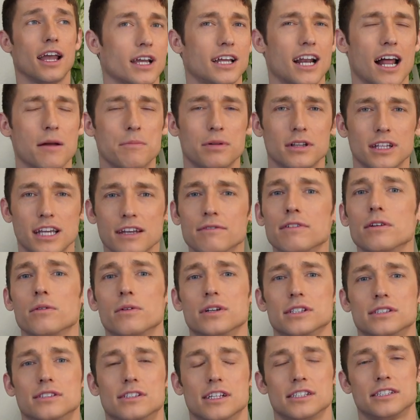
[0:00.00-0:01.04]
And I believe it
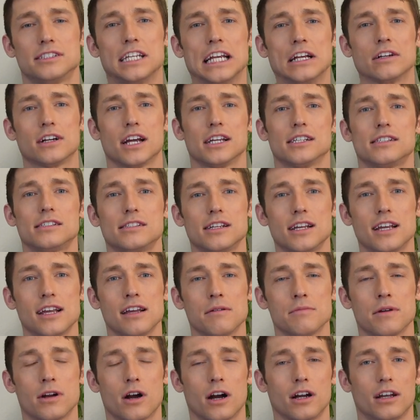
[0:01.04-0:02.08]
was the Stingrays
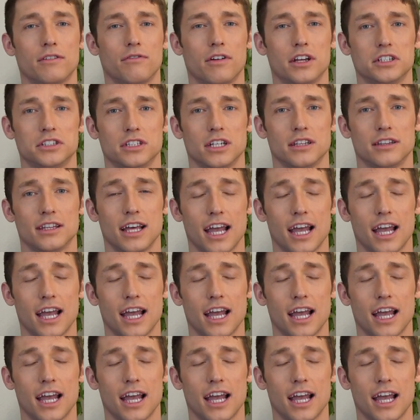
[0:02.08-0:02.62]
team in our division.